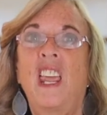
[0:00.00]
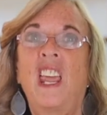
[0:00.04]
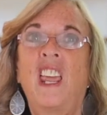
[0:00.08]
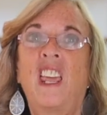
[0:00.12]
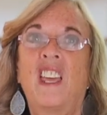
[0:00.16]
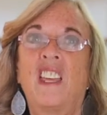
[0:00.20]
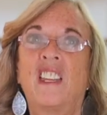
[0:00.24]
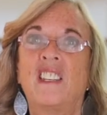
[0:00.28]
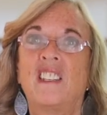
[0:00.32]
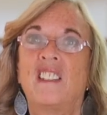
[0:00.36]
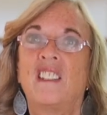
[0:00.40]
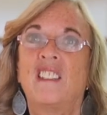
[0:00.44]

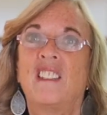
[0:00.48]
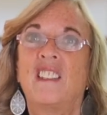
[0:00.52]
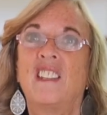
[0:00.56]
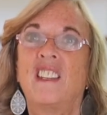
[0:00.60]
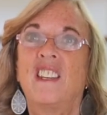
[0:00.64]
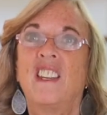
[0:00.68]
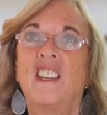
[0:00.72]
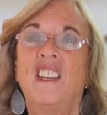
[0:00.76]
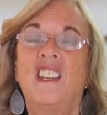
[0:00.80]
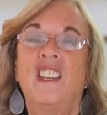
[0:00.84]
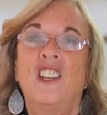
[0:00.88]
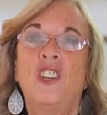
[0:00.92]
and
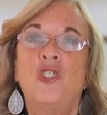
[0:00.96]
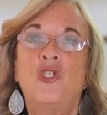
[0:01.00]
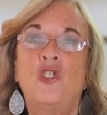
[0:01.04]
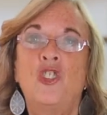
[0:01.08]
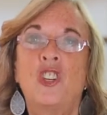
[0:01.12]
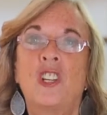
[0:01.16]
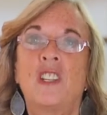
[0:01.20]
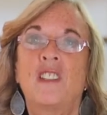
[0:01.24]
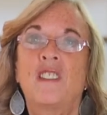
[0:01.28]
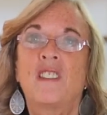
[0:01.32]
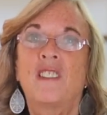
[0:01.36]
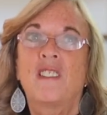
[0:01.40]

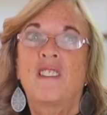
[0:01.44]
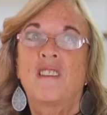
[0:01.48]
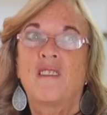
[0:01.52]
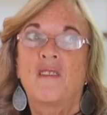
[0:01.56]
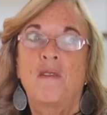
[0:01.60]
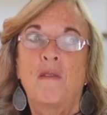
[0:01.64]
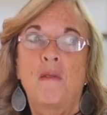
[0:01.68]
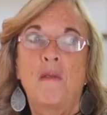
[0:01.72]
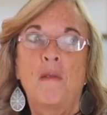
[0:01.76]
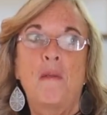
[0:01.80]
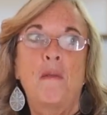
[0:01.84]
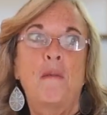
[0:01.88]
just
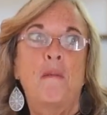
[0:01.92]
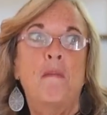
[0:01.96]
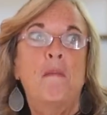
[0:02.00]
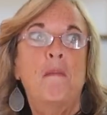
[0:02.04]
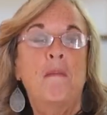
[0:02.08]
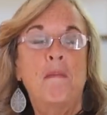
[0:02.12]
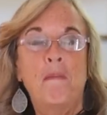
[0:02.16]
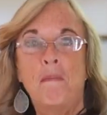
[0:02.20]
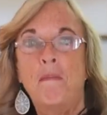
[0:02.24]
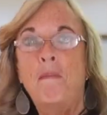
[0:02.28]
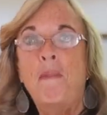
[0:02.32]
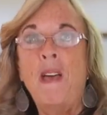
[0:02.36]

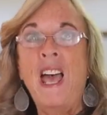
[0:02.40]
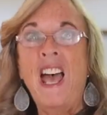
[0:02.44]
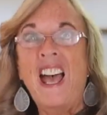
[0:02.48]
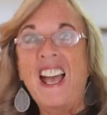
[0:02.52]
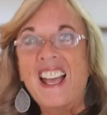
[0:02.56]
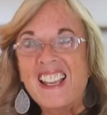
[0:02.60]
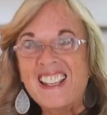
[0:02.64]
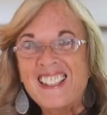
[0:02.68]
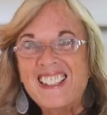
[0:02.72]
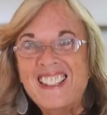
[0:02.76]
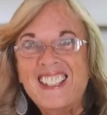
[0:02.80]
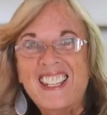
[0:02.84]

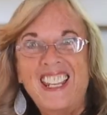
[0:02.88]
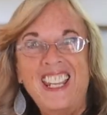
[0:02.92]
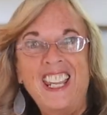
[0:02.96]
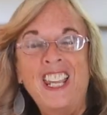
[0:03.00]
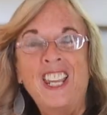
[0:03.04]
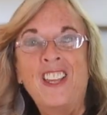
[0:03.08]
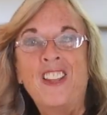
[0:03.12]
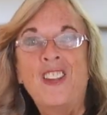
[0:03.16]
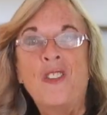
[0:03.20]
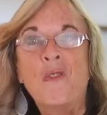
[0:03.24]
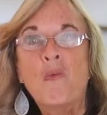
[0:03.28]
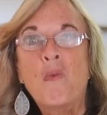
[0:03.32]
bask
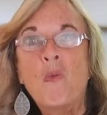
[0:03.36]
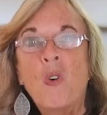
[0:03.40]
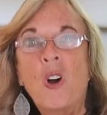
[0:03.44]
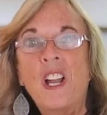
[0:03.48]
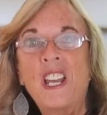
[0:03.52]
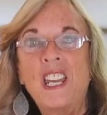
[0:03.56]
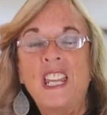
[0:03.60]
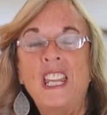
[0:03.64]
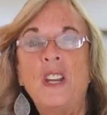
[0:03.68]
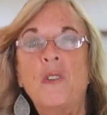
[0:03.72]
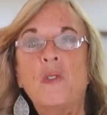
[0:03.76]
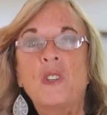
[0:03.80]
in
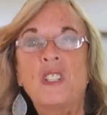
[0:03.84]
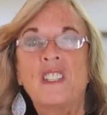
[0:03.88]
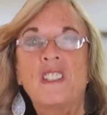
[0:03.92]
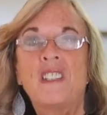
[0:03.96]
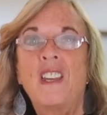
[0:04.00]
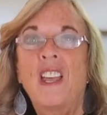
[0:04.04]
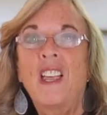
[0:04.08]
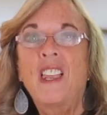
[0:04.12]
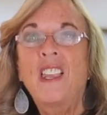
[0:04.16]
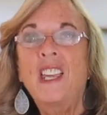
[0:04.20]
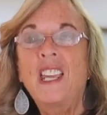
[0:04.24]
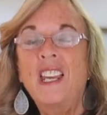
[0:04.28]
what he was
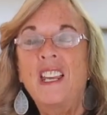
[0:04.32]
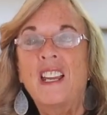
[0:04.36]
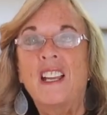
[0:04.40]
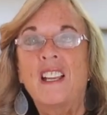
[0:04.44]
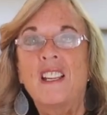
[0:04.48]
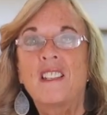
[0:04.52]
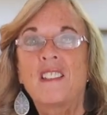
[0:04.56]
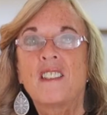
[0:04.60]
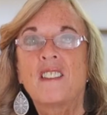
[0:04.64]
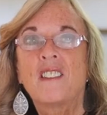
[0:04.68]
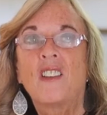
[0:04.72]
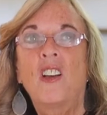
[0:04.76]
telling
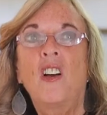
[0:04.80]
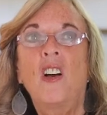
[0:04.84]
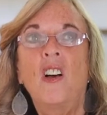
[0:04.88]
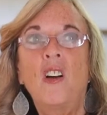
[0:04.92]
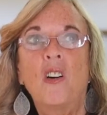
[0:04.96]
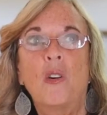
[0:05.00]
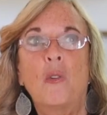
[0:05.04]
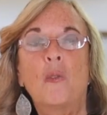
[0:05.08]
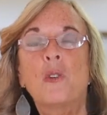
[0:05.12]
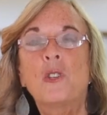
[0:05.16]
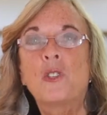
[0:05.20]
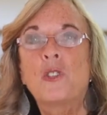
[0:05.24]
us.
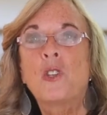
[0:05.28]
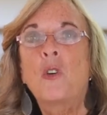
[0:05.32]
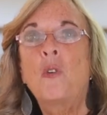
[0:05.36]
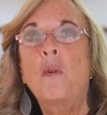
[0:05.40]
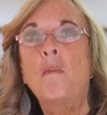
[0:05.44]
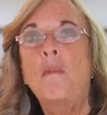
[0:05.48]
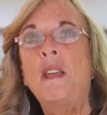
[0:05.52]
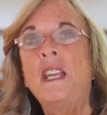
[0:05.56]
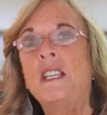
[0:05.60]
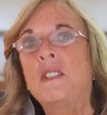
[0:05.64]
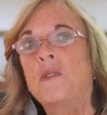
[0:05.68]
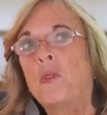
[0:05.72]
Oh, it was so
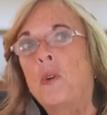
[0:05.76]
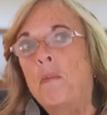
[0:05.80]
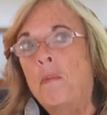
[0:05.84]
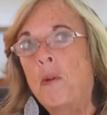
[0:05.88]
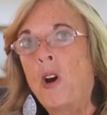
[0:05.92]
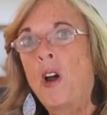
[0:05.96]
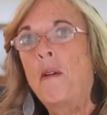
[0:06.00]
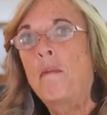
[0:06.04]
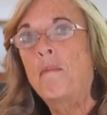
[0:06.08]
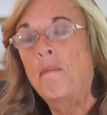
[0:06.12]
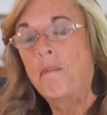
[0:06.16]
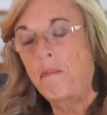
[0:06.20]
amazing. We
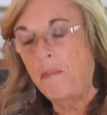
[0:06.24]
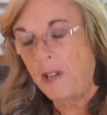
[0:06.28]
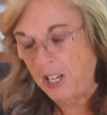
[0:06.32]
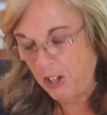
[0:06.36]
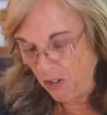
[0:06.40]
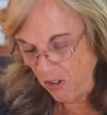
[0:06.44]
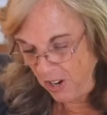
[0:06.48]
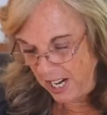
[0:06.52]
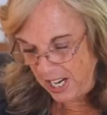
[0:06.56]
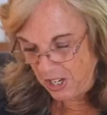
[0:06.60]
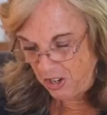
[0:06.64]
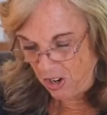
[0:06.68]
brought my
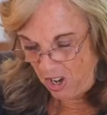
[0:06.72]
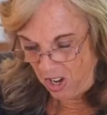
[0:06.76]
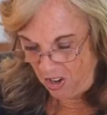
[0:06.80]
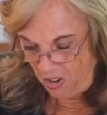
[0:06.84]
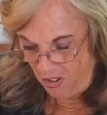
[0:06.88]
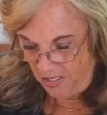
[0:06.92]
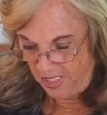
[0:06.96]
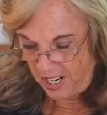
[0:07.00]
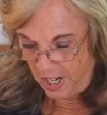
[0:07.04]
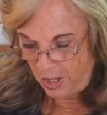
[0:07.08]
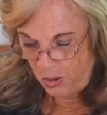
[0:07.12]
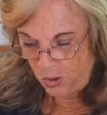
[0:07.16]
granddaughter
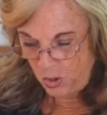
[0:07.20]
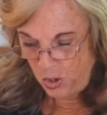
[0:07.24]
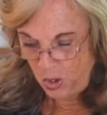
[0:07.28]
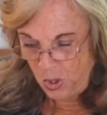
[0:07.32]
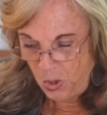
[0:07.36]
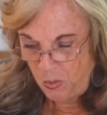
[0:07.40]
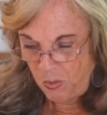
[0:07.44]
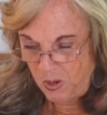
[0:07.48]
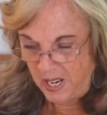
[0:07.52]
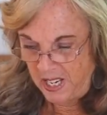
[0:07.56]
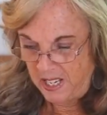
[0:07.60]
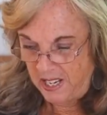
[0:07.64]
there
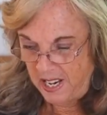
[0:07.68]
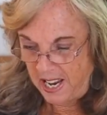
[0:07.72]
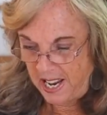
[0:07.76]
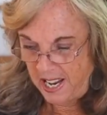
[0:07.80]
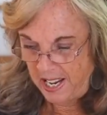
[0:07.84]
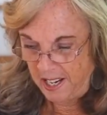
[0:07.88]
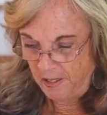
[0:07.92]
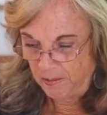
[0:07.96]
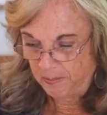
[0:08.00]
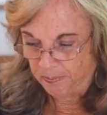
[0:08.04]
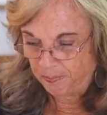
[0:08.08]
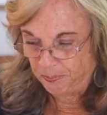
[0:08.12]
too one
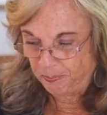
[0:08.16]
day.